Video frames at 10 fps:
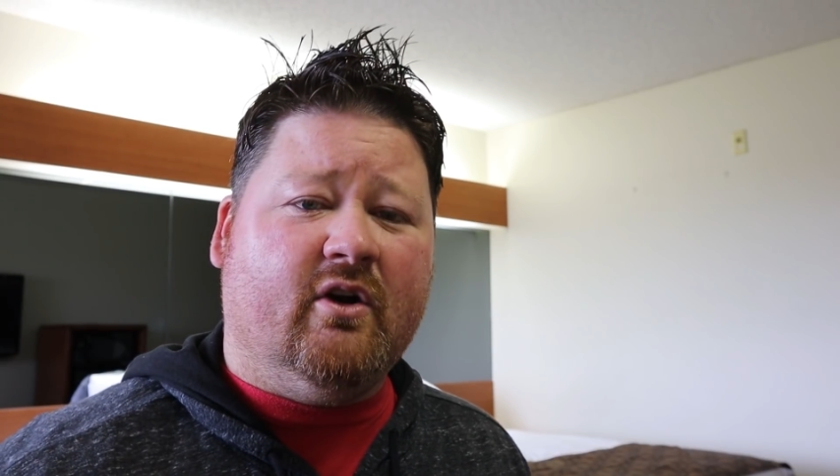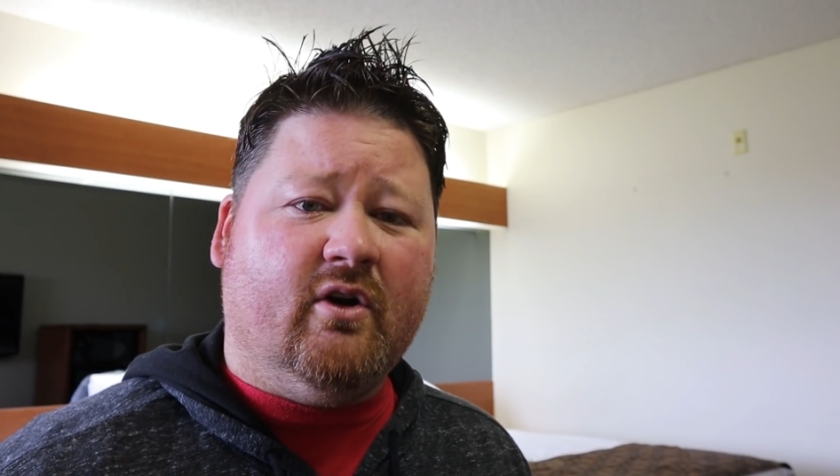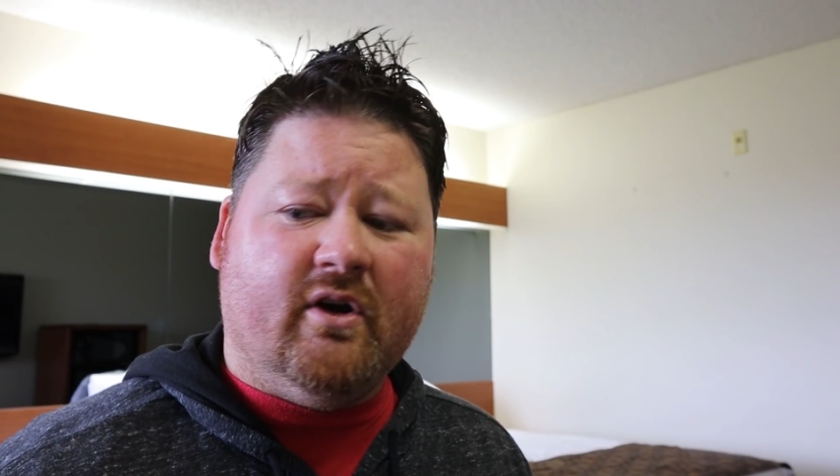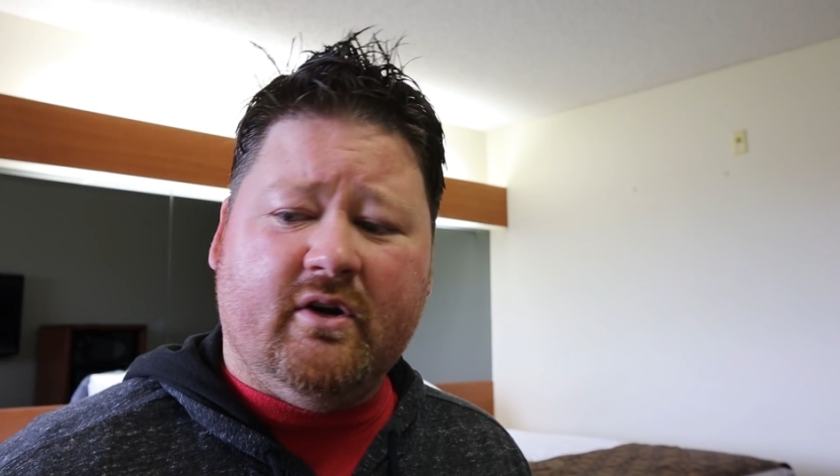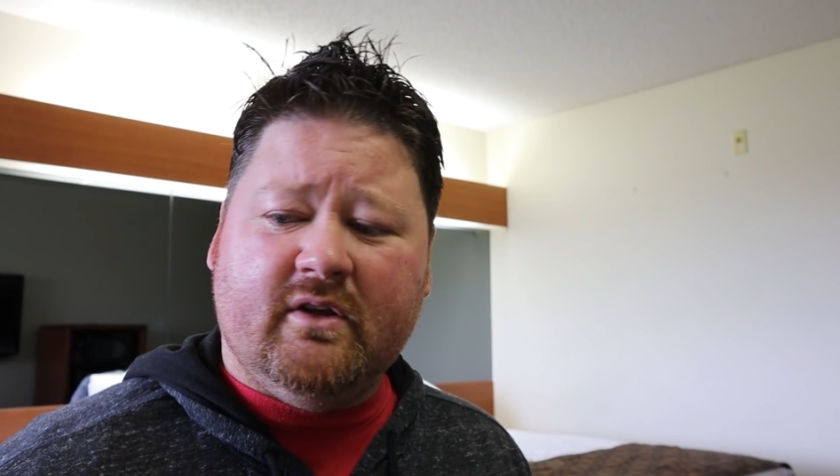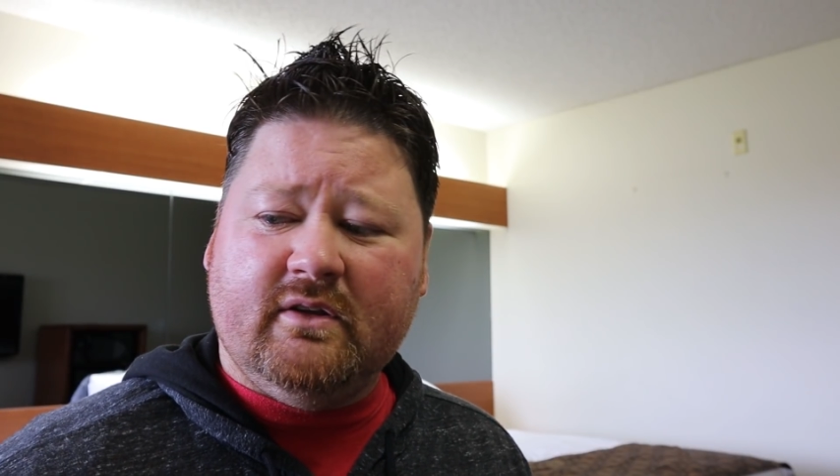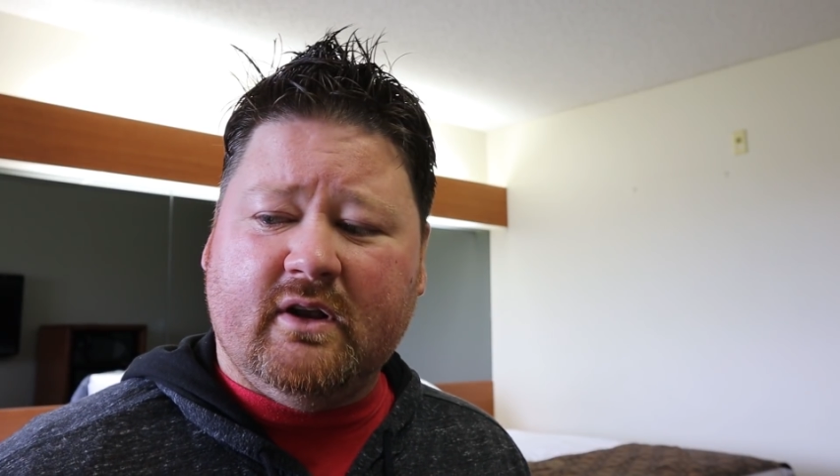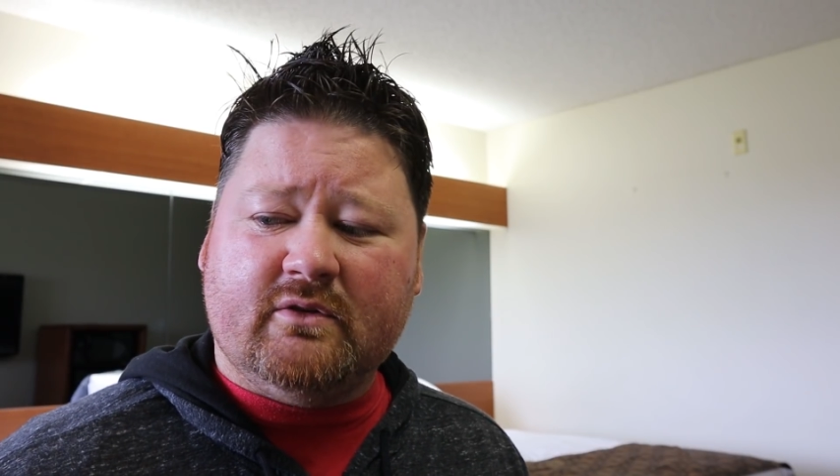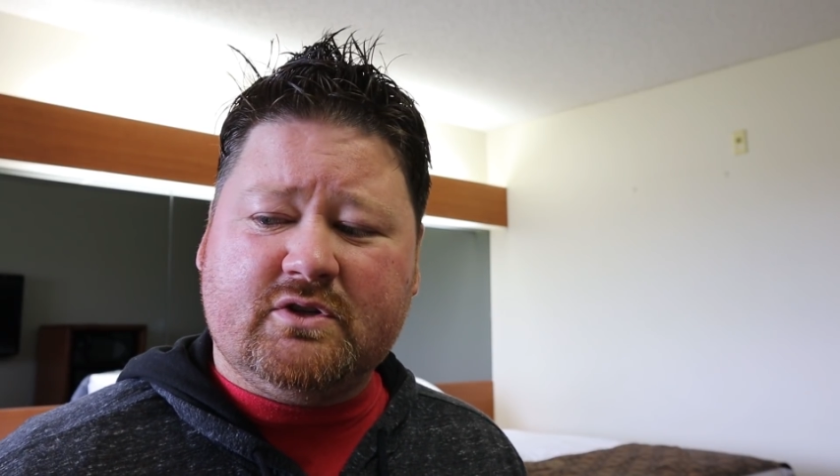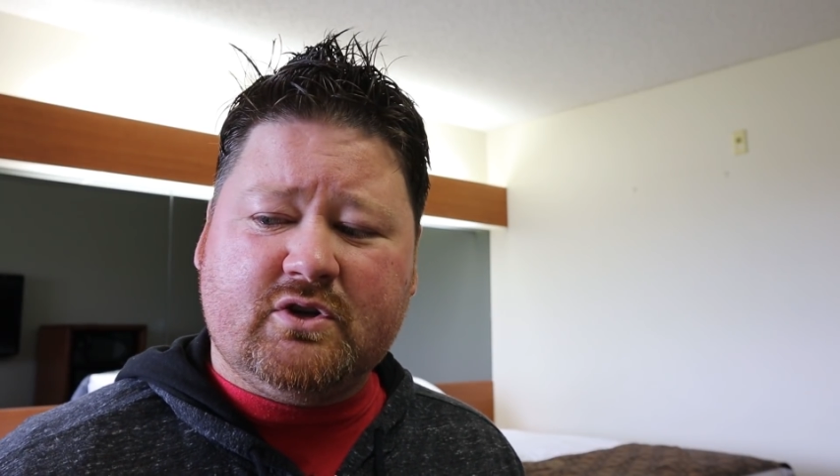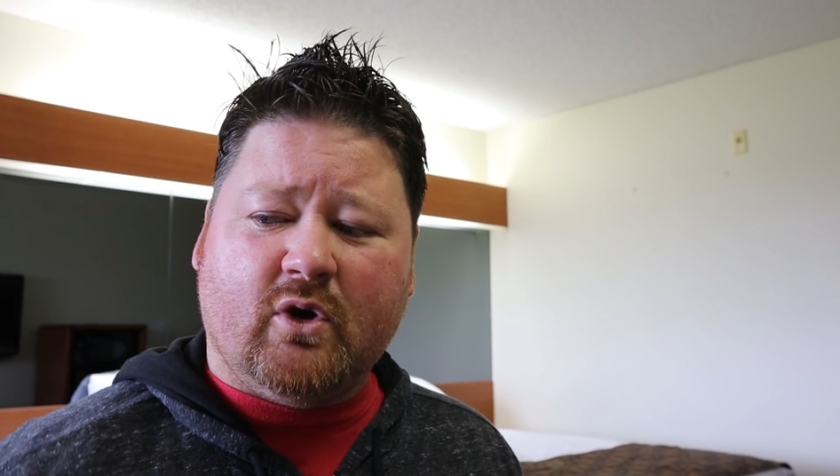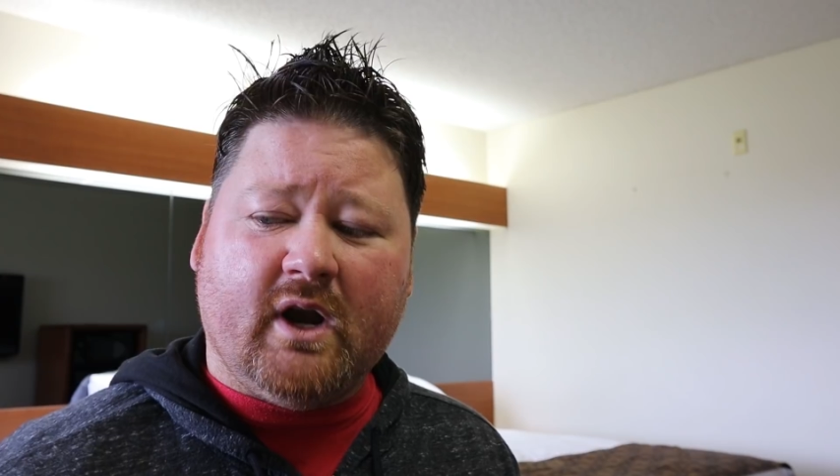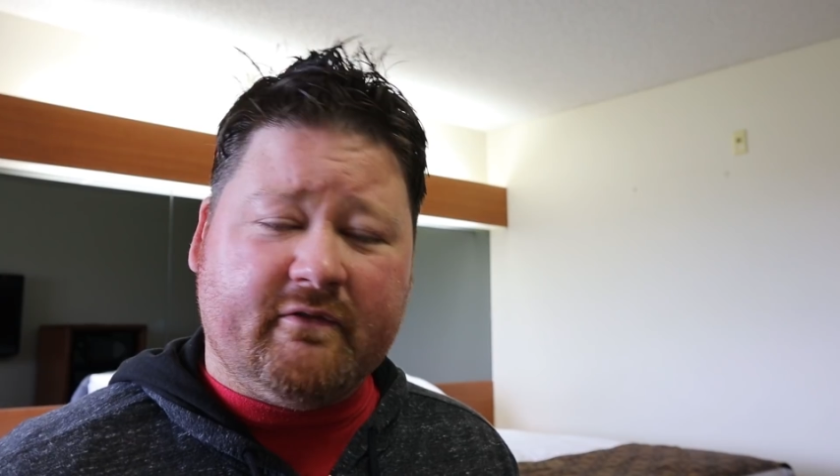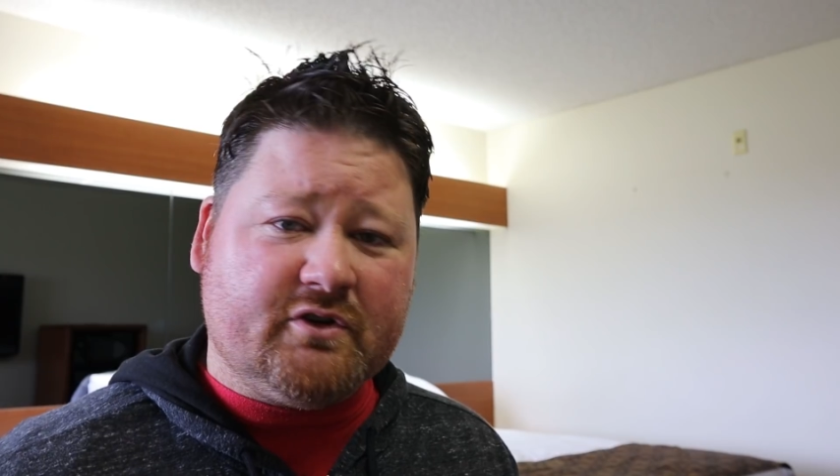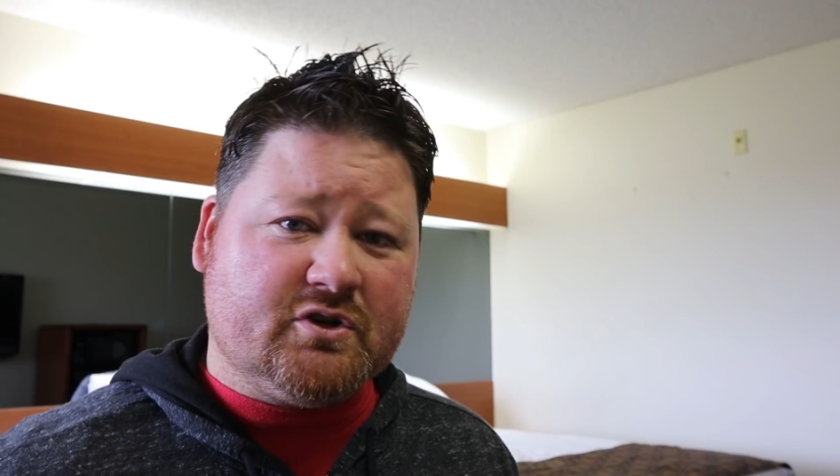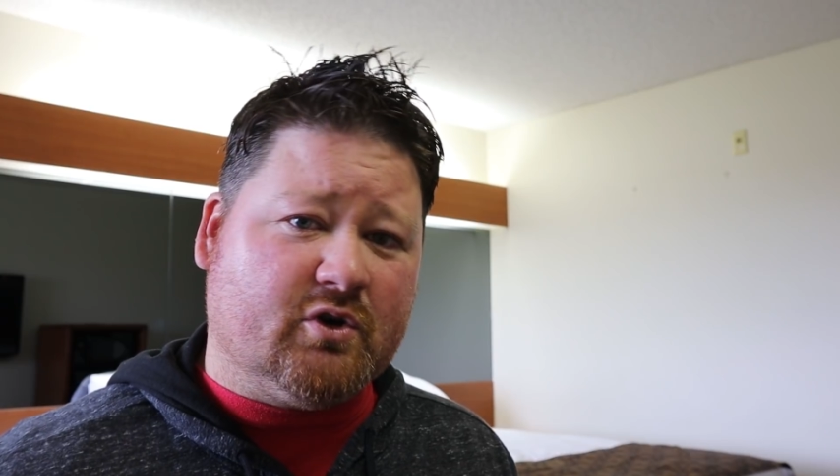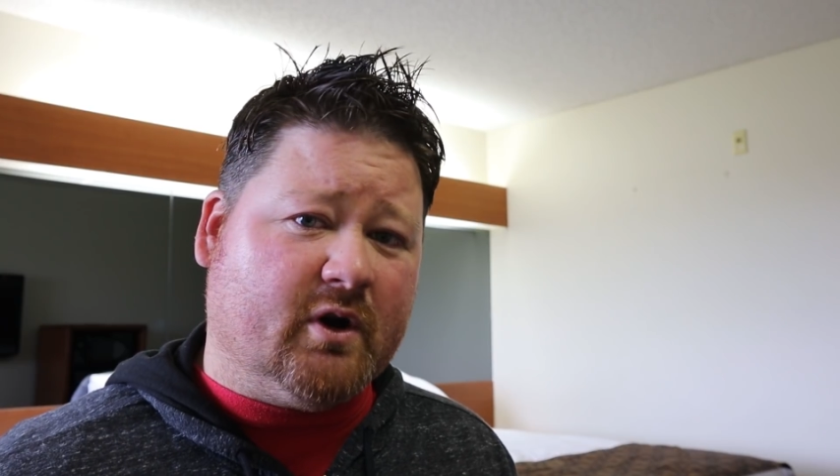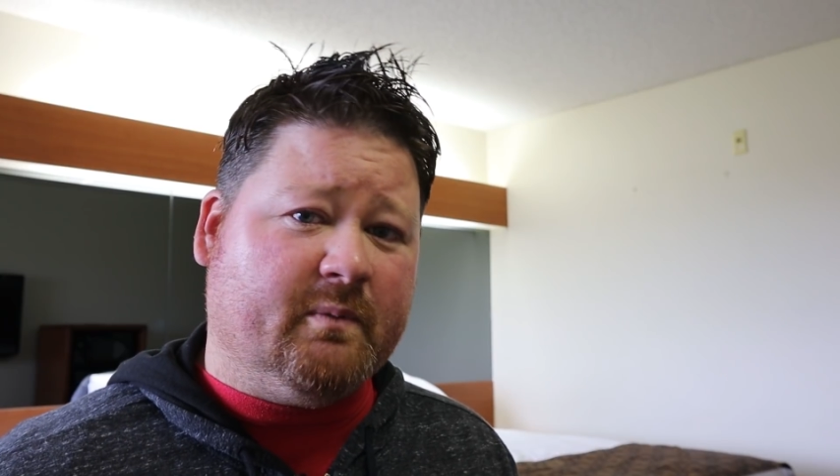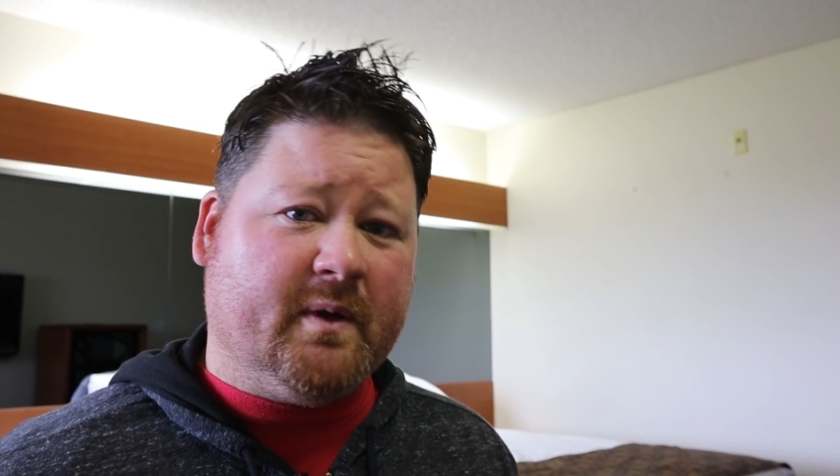heard, story after story.